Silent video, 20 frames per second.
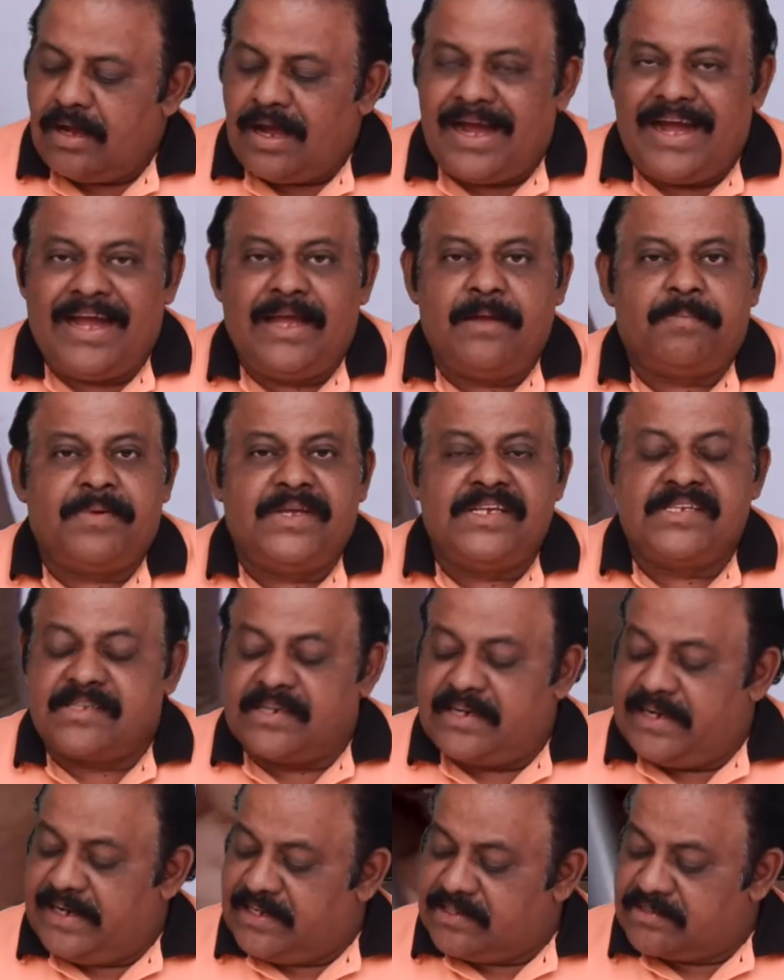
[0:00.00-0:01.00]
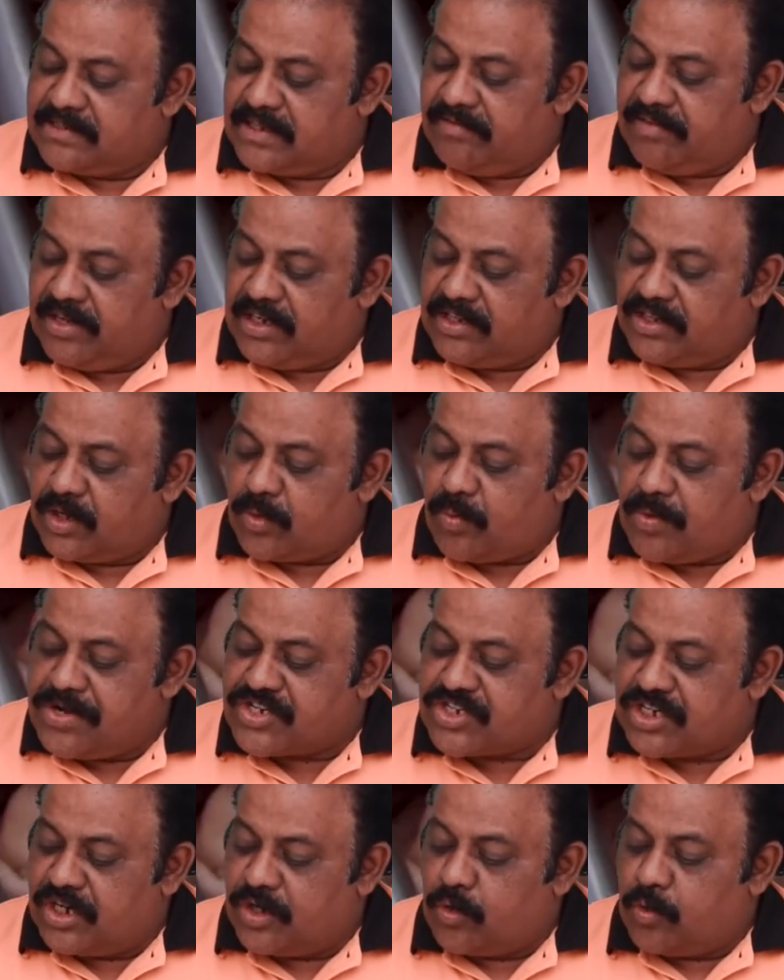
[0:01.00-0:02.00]
High piece rate is given in the
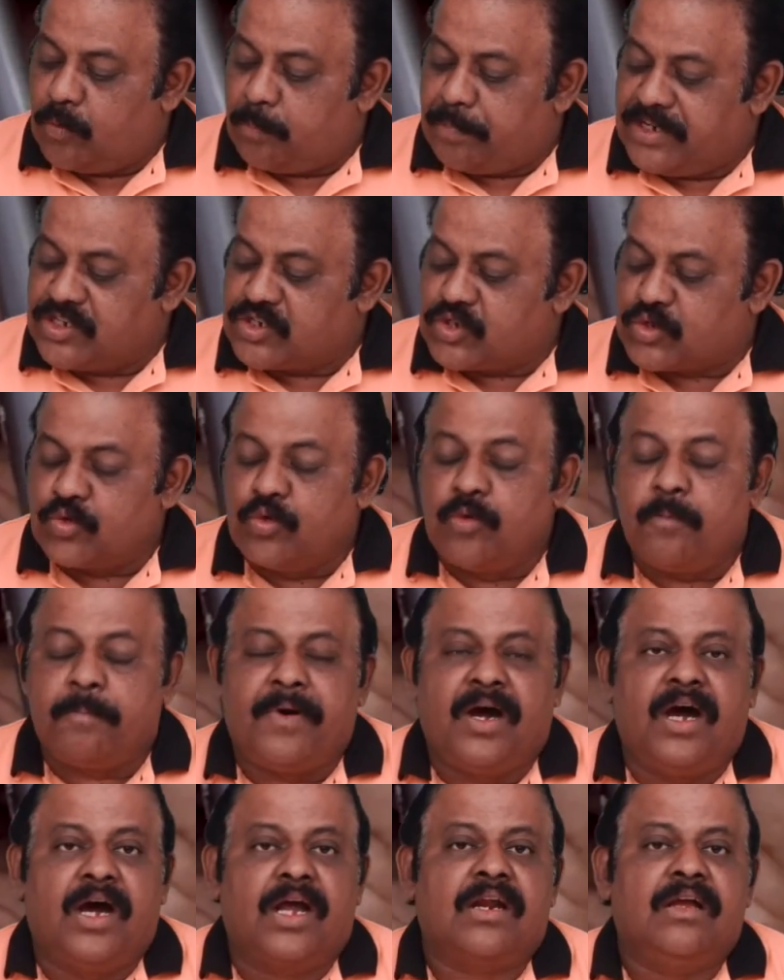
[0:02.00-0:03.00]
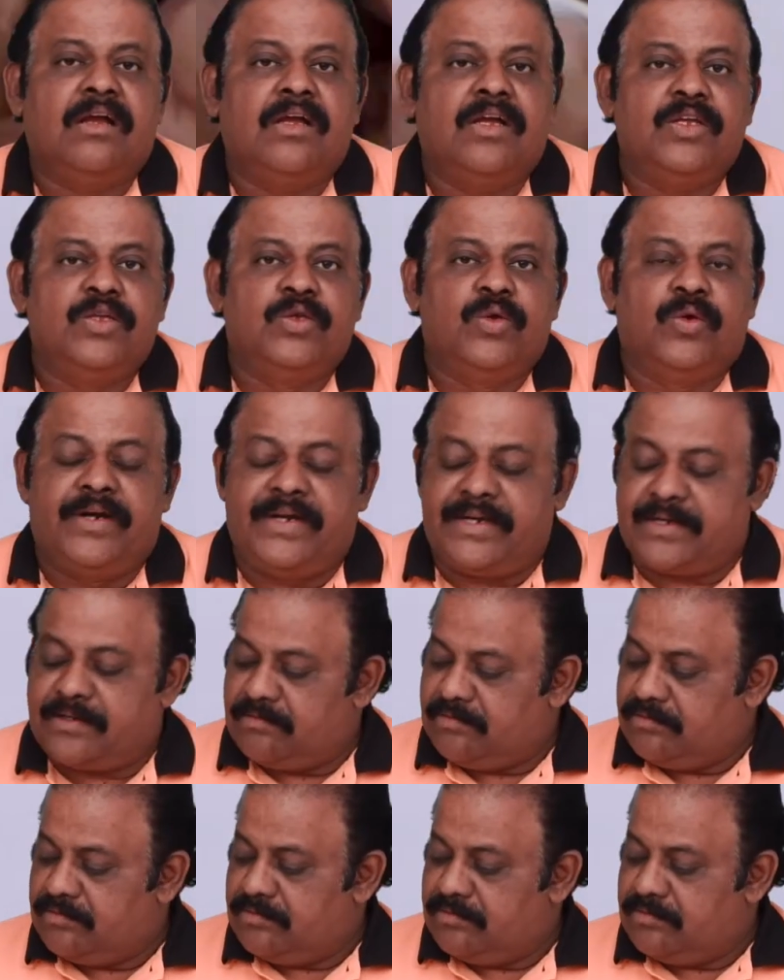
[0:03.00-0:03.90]
question rupees two per unit.